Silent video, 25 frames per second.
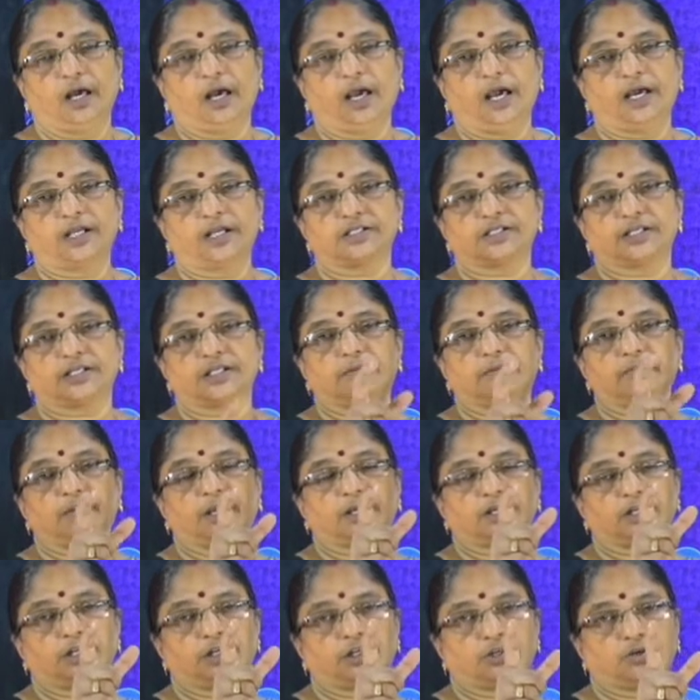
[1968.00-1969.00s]
and see the
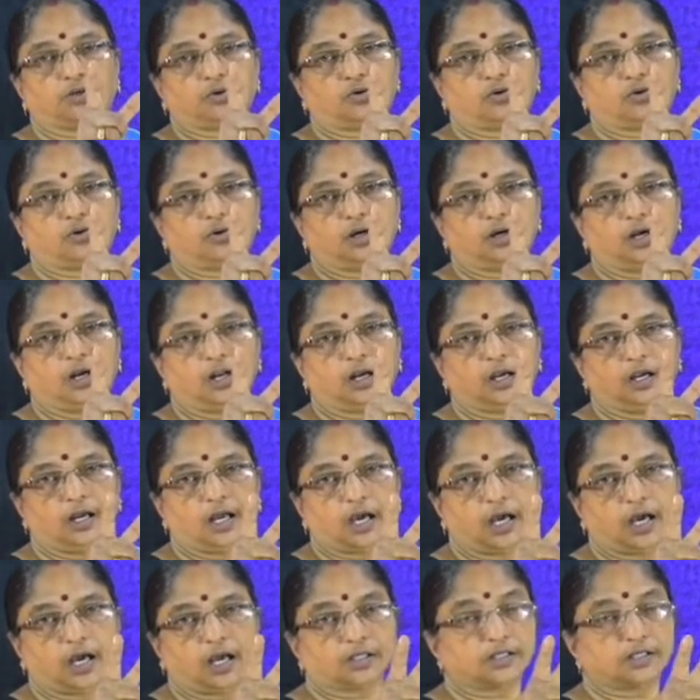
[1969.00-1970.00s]
magnitude,
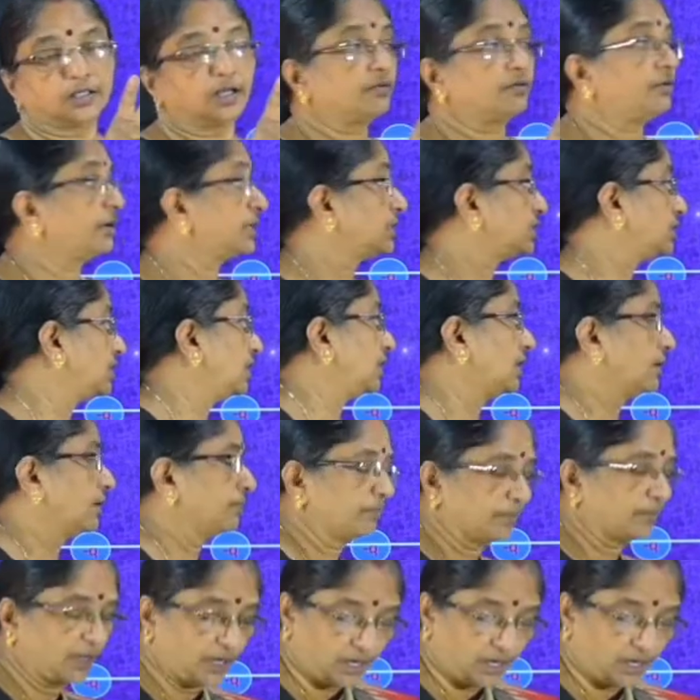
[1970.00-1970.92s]
larger vector,